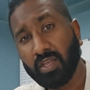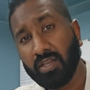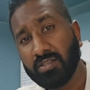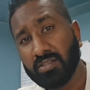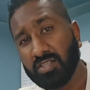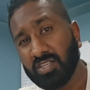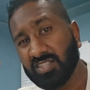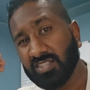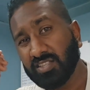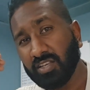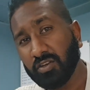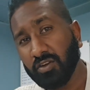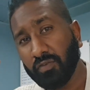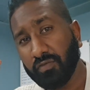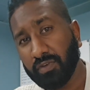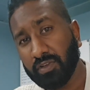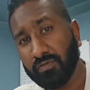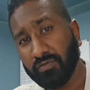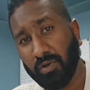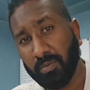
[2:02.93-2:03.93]
just think of
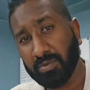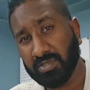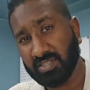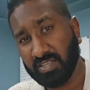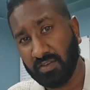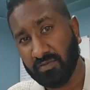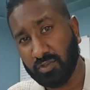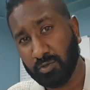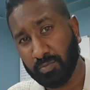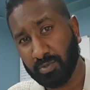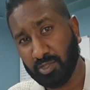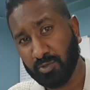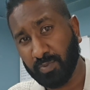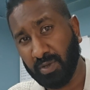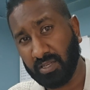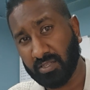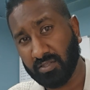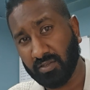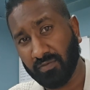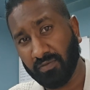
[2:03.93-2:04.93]
it from a safety
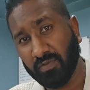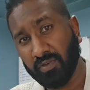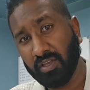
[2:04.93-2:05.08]
perspective.